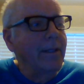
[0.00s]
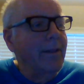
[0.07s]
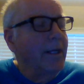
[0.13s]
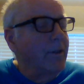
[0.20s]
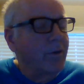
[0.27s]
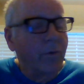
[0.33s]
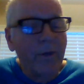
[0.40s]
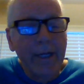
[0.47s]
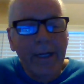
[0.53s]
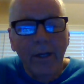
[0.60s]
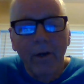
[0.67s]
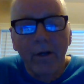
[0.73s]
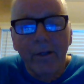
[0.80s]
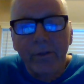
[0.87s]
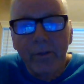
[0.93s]
That's great
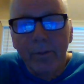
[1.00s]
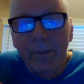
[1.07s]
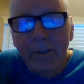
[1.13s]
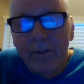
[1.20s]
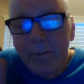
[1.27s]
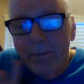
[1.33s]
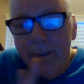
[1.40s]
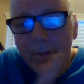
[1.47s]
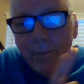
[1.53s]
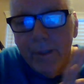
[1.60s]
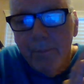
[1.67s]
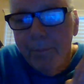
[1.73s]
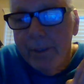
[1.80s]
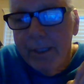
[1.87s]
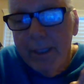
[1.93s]
and awesome, and sometimes,
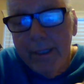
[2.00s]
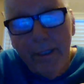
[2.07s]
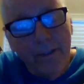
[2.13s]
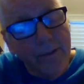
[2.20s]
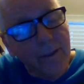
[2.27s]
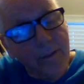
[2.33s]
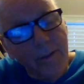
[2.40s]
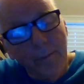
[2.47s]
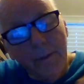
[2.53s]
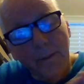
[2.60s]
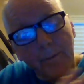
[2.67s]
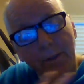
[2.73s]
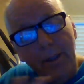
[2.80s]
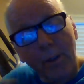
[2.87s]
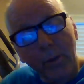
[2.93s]
that, but that can sometimes